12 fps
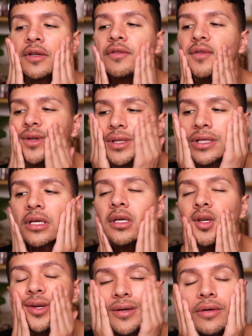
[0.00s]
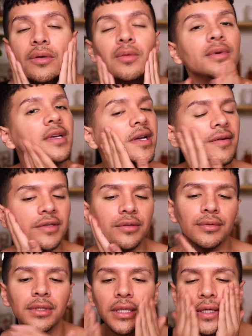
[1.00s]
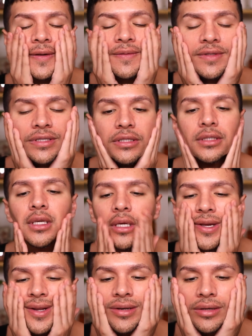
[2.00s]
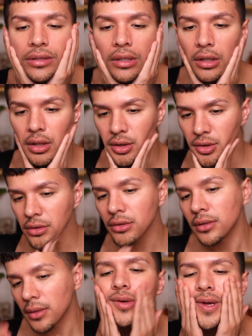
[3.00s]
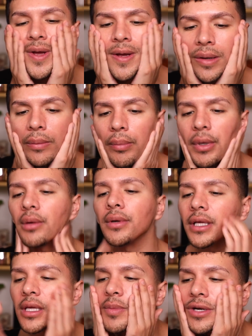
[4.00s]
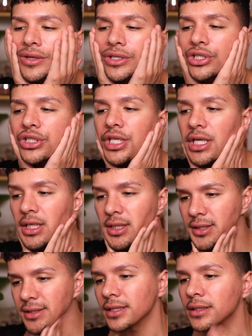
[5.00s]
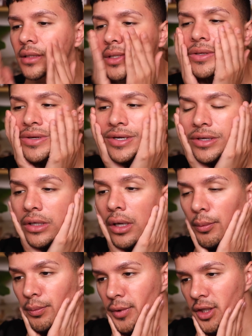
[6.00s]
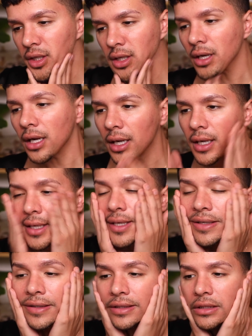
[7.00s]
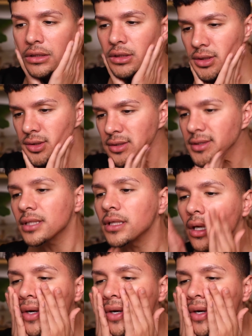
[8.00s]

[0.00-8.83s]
I feel like we have to really give skin. But I want to keep it on the cheeks because